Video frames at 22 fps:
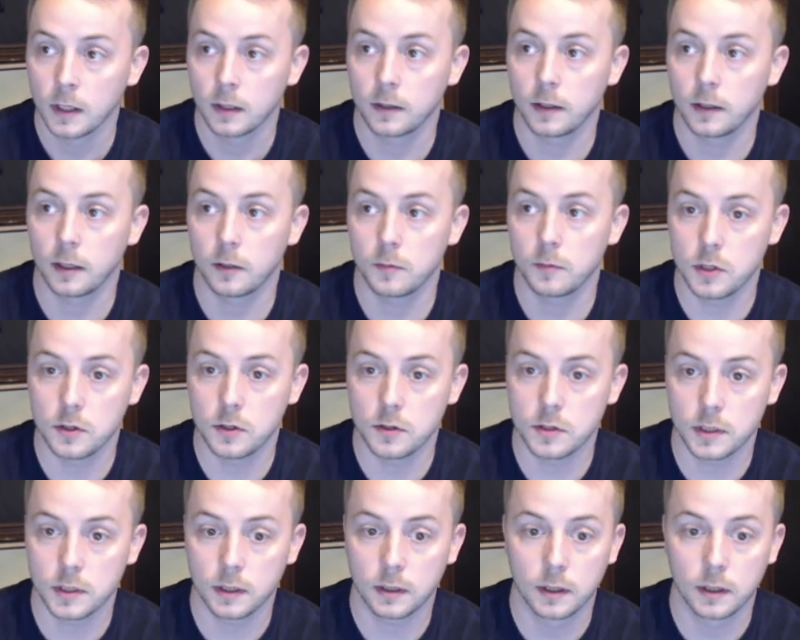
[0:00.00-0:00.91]
that I'm
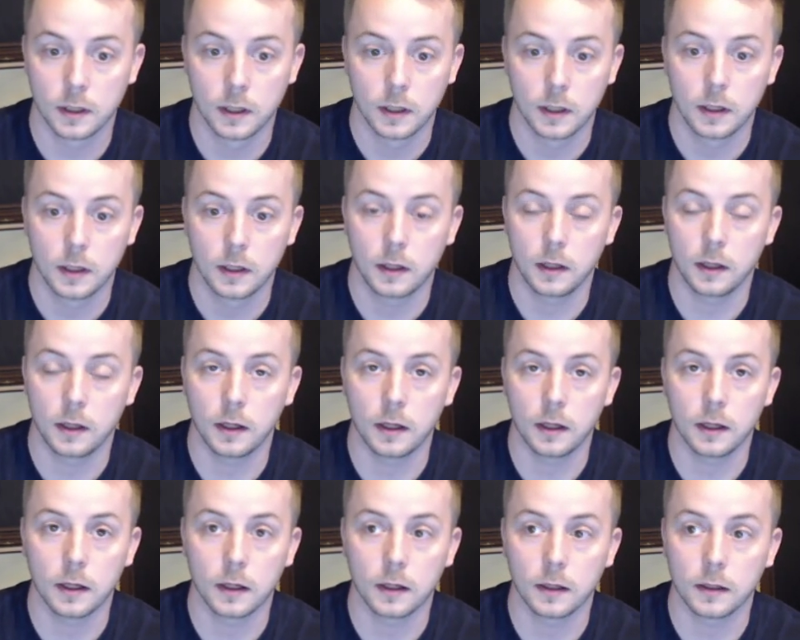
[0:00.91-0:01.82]
using,
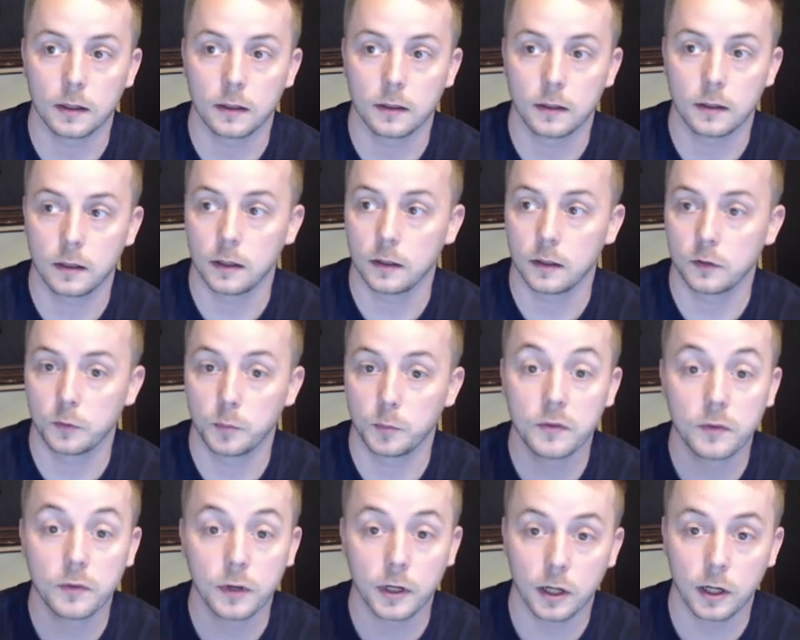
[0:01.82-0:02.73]
and it's
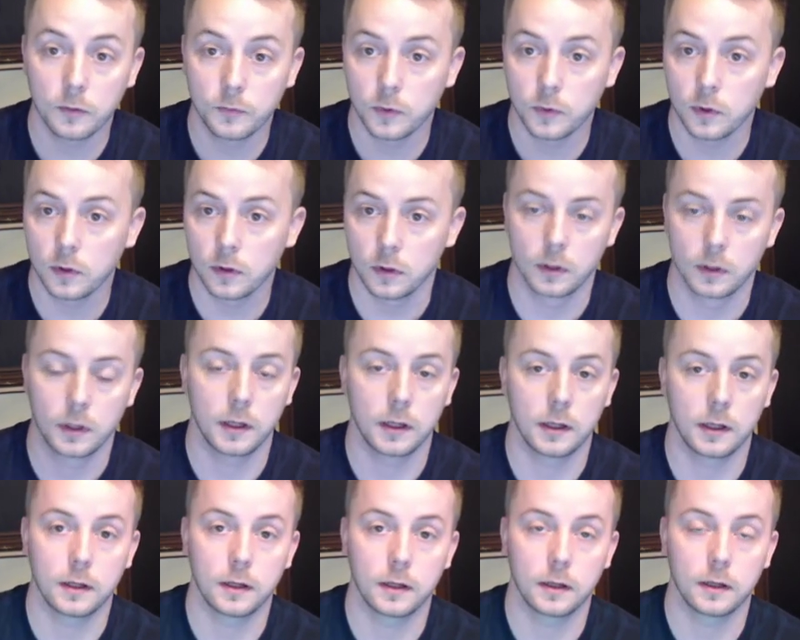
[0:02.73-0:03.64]
been very helpful.
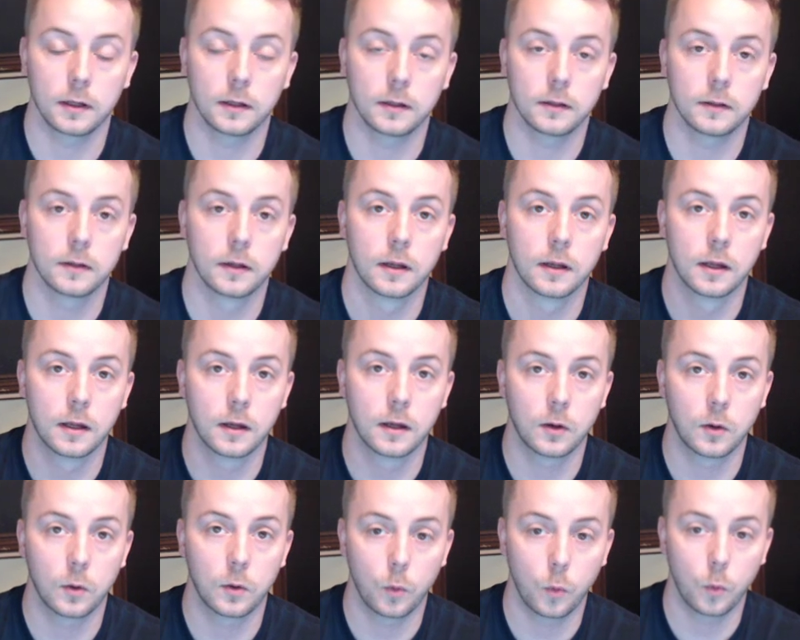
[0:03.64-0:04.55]
And
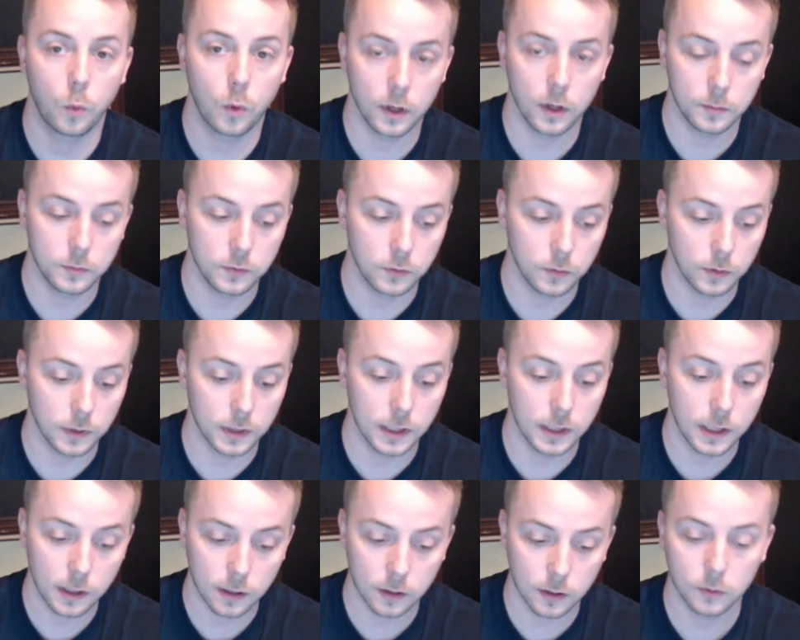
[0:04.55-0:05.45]
what I'm doing
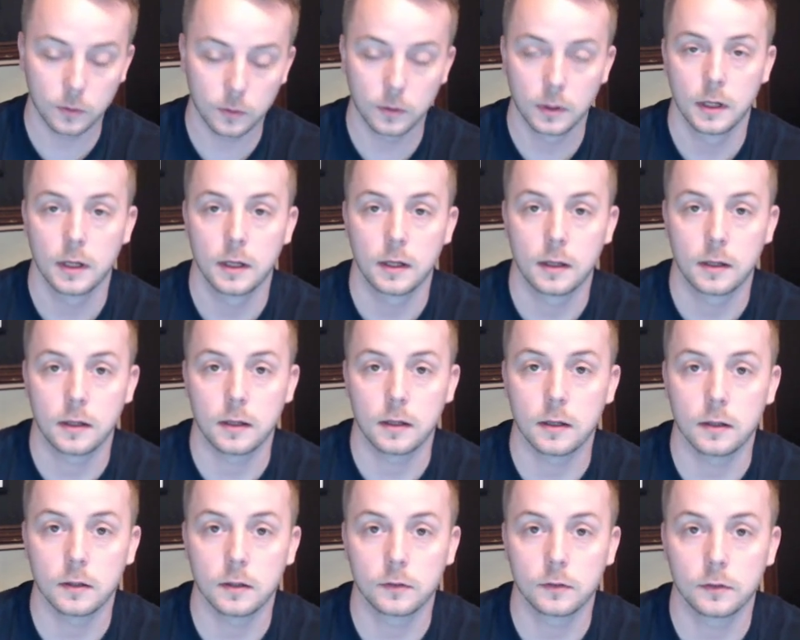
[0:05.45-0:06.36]
now
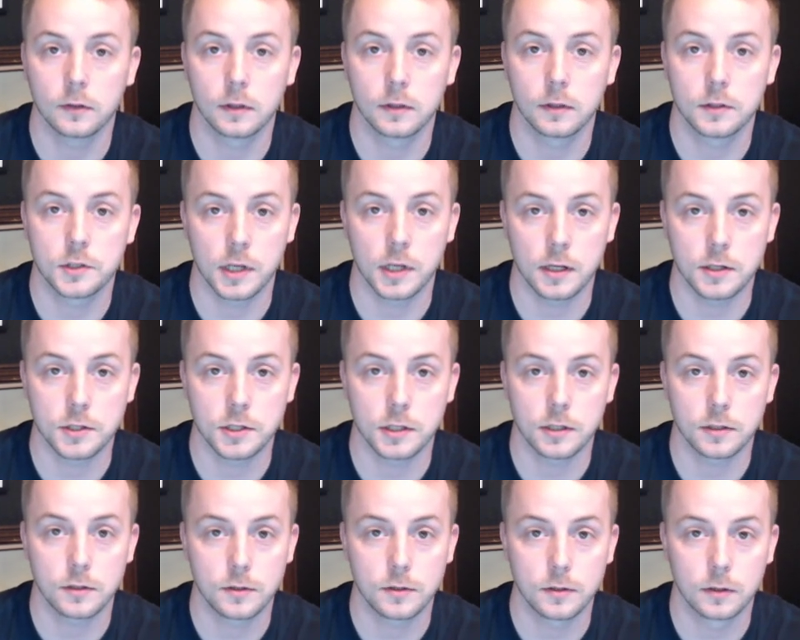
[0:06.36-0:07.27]
is
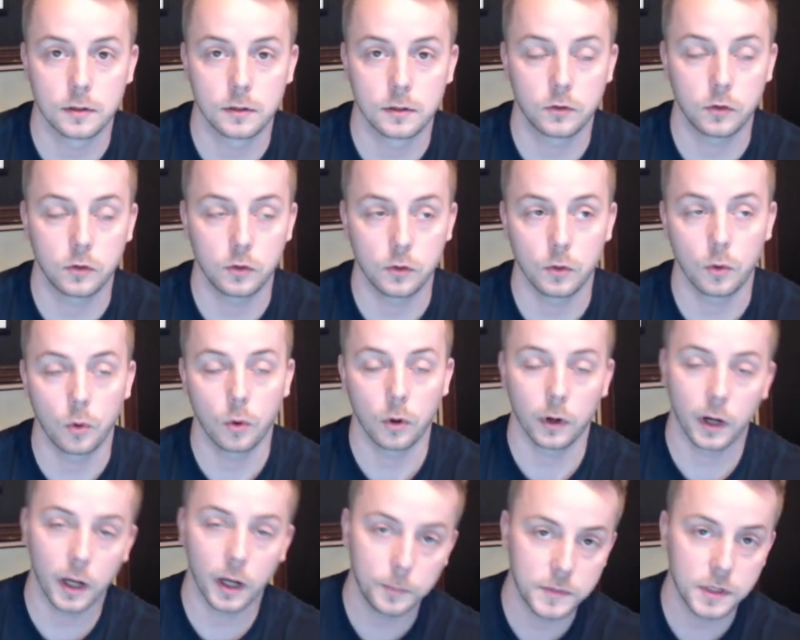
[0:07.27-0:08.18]
changing to,
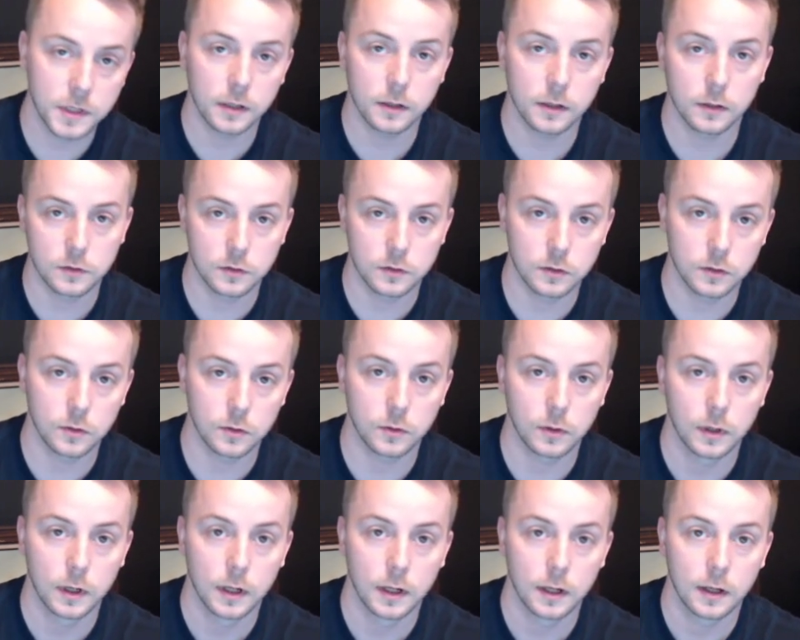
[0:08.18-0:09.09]
or updating
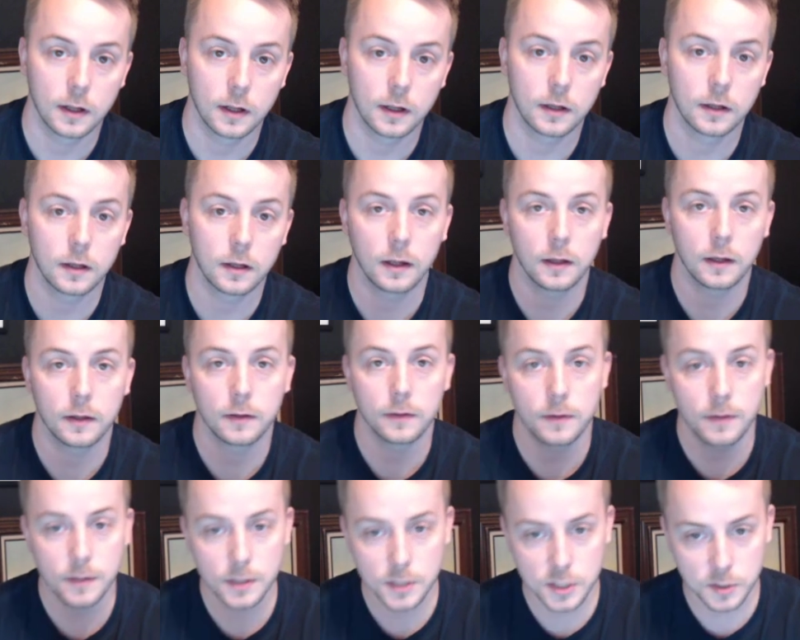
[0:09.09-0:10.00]
to,
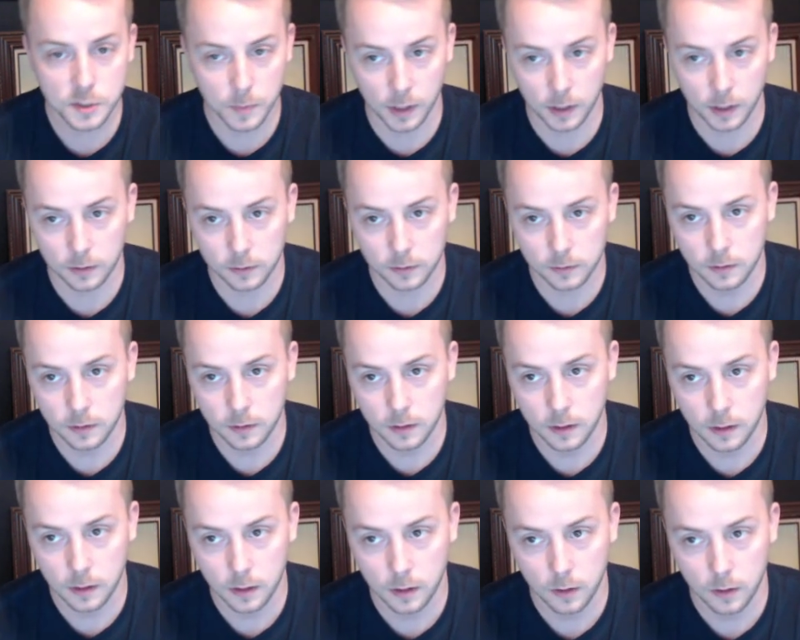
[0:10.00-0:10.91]
this model,
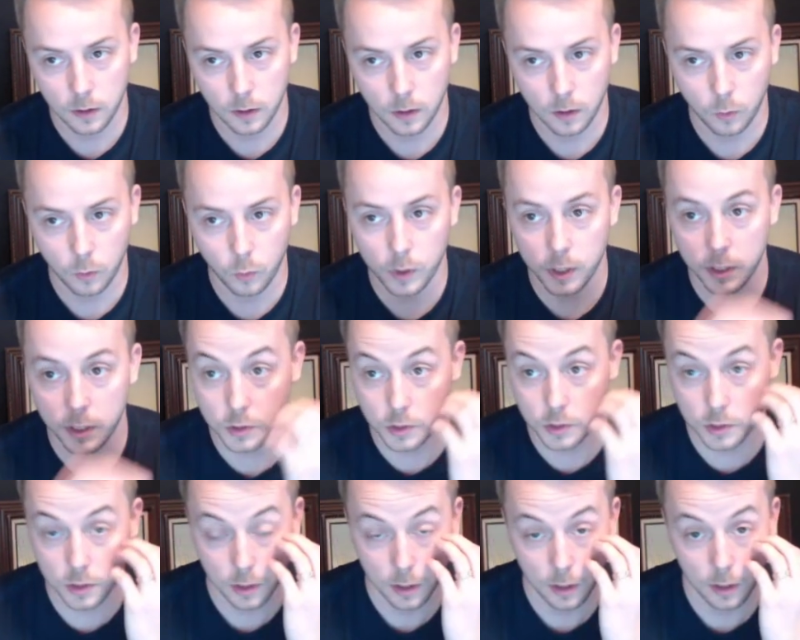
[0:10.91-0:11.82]

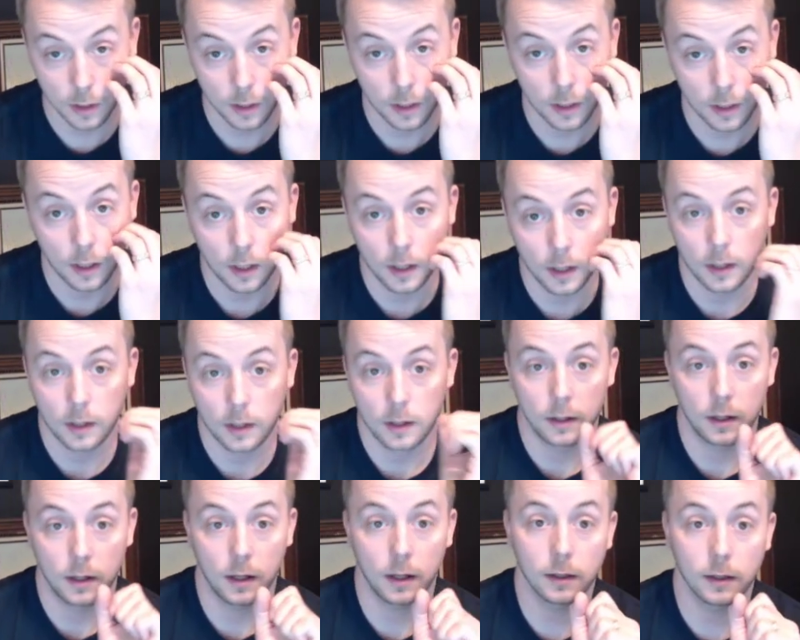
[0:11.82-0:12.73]
which
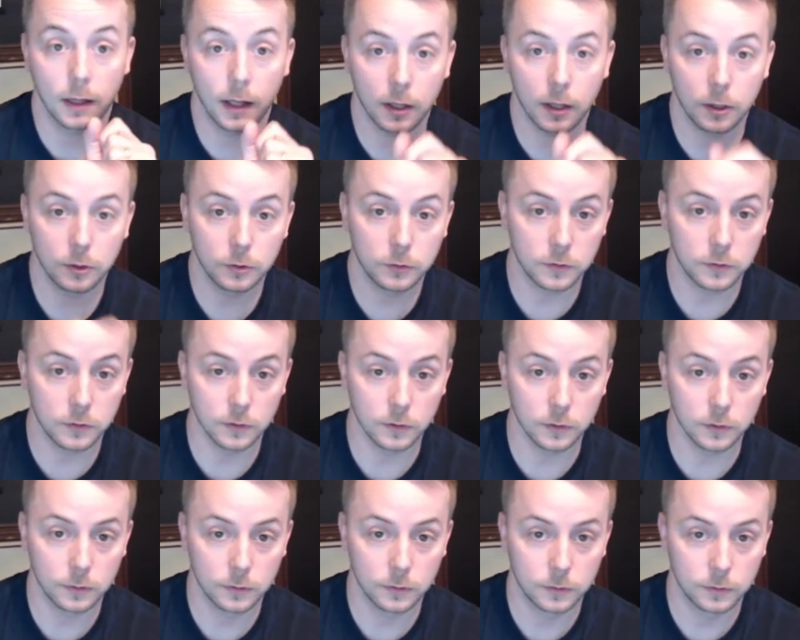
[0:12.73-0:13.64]
allows
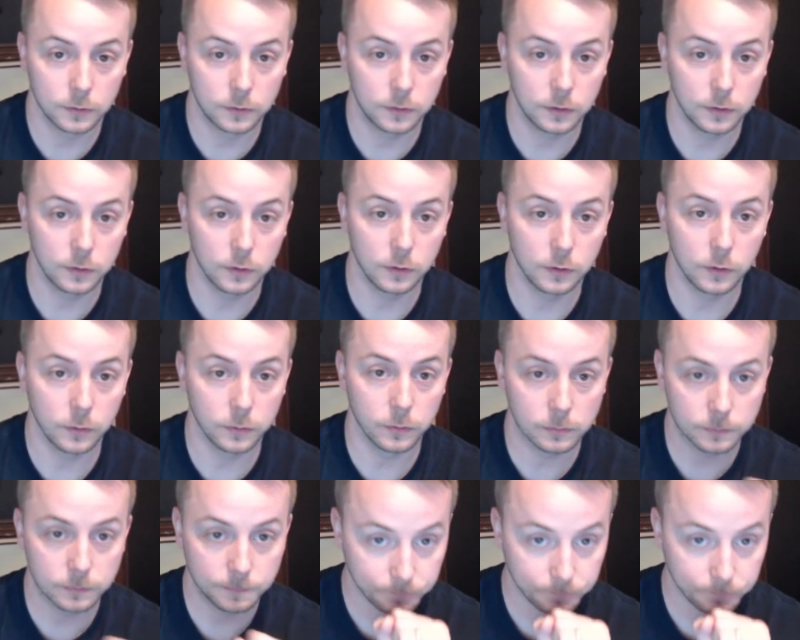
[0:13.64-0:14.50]
you to